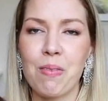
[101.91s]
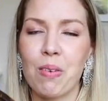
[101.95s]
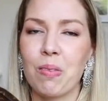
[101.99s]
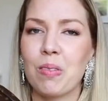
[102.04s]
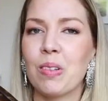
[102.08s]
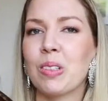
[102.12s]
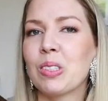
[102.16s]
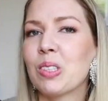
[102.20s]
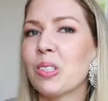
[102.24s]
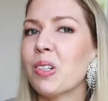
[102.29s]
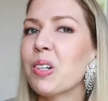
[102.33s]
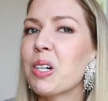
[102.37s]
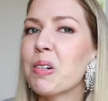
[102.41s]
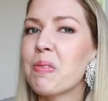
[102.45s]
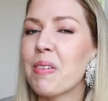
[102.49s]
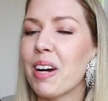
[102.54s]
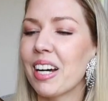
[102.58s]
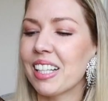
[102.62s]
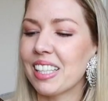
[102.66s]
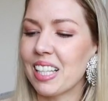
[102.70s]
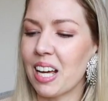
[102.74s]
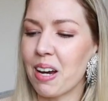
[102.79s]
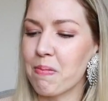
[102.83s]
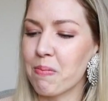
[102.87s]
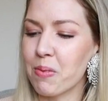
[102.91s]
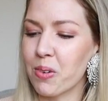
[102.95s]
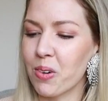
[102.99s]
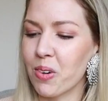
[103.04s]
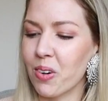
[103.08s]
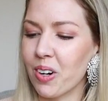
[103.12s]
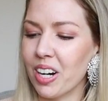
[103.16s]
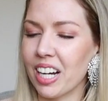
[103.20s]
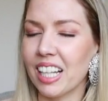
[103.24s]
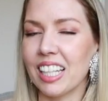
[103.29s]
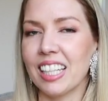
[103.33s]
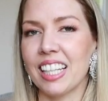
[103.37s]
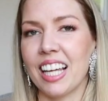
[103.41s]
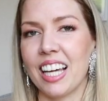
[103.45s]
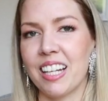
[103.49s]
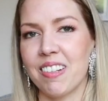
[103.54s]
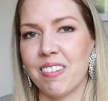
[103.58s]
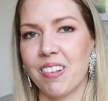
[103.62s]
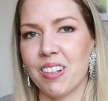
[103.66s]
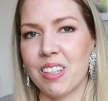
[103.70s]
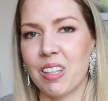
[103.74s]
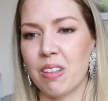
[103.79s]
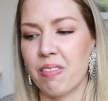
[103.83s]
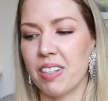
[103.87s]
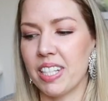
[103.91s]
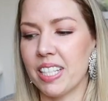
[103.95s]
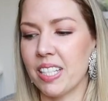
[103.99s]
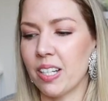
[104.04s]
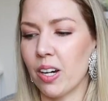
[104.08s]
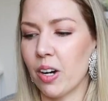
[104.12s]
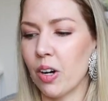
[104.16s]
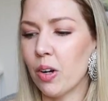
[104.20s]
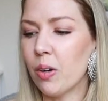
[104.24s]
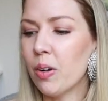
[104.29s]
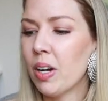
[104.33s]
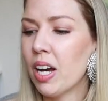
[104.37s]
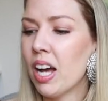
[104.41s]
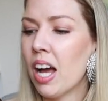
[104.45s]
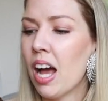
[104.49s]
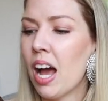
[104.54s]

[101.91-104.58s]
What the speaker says: but we'll talk about that more later on in the video.